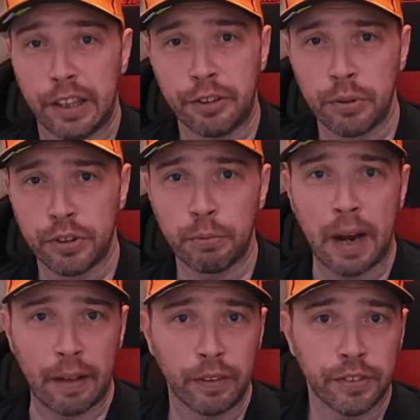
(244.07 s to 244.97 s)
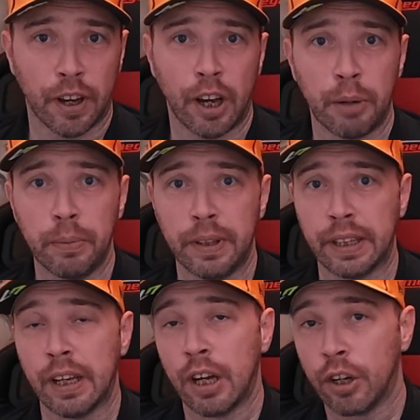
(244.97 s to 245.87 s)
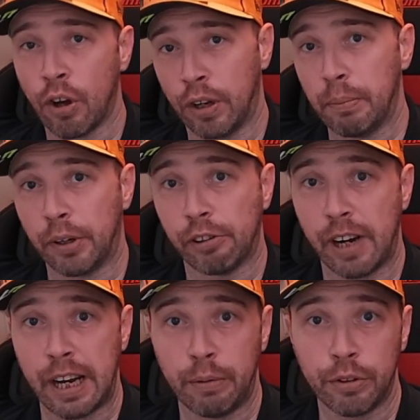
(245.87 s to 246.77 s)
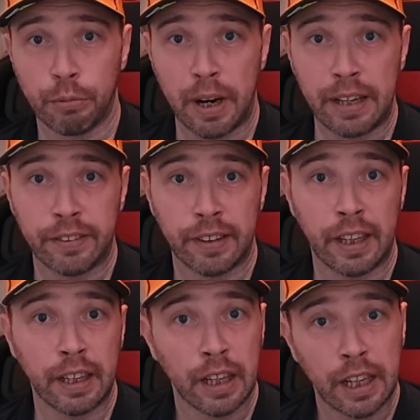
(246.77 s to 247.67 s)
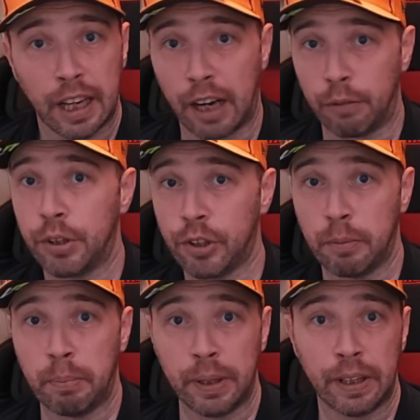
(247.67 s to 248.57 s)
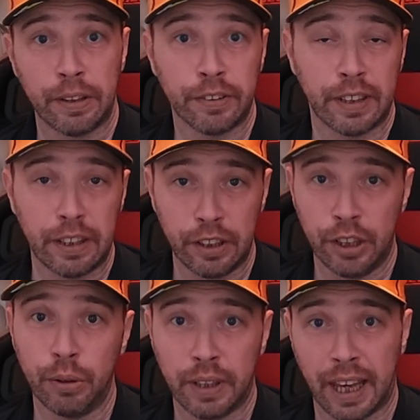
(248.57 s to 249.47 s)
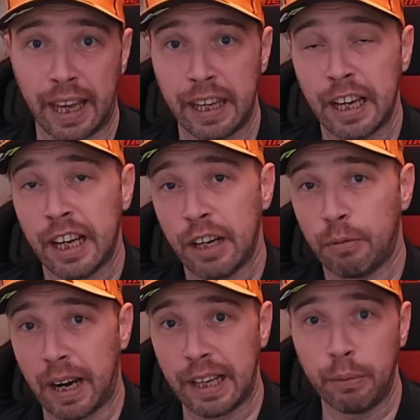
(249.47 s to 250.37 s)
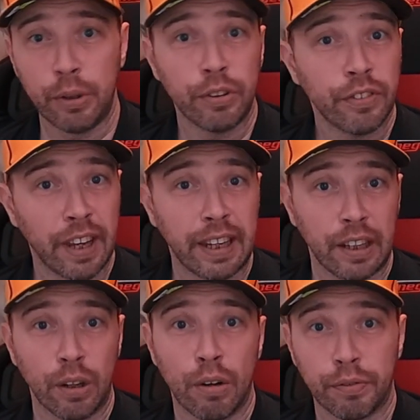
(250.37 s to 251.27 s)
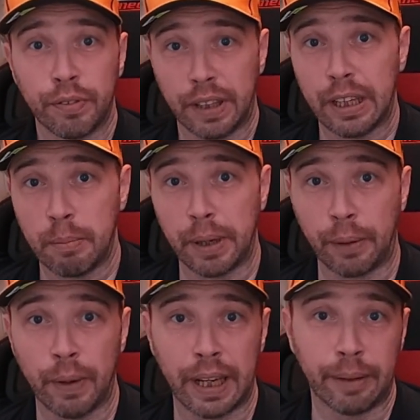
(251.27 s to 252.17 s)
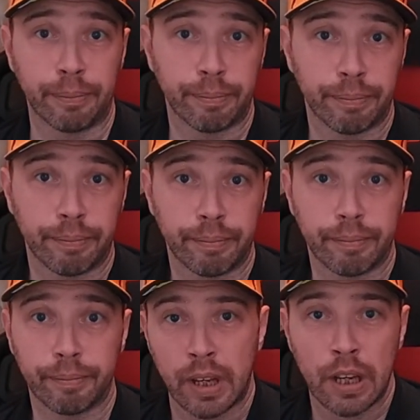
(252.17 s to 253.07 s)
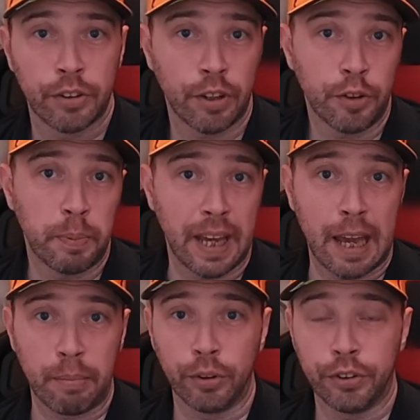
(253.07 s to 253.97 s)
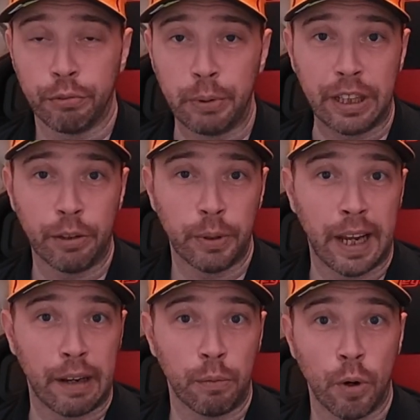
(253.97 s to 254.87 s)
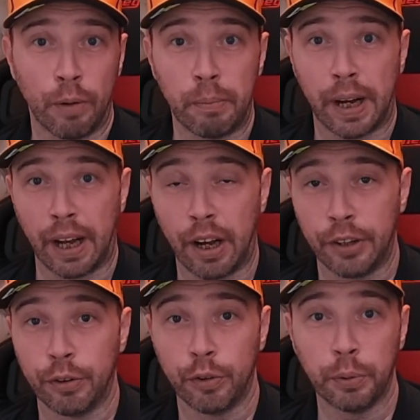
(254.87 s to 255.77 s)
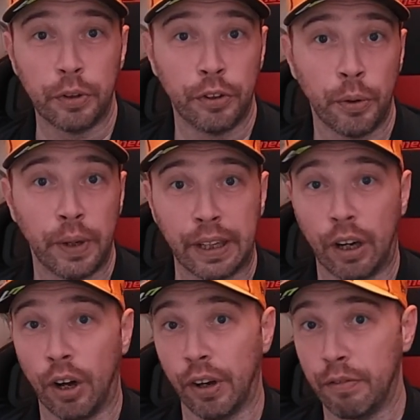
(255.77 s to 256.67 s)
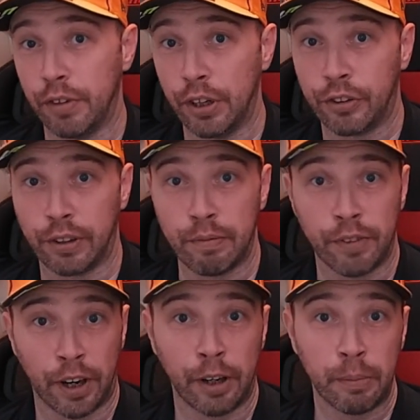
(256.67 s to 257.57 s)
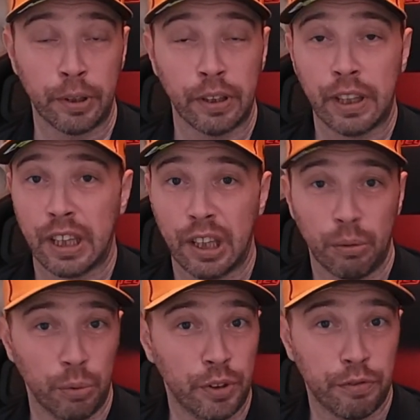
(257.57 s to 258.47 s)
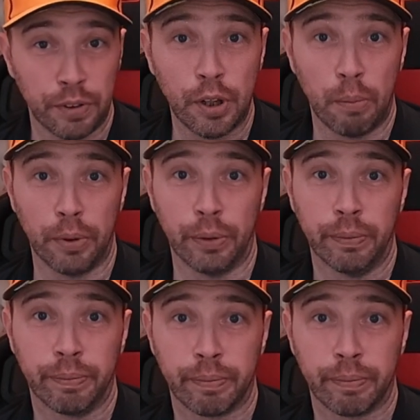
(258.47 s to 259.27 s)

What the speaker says: This was around the time that Colin McRae was racing, Richard Burns, and in the UK, rally was taking off in a big way. So to be able to recreate what my idols were doing on a virtual environment was phenomenal.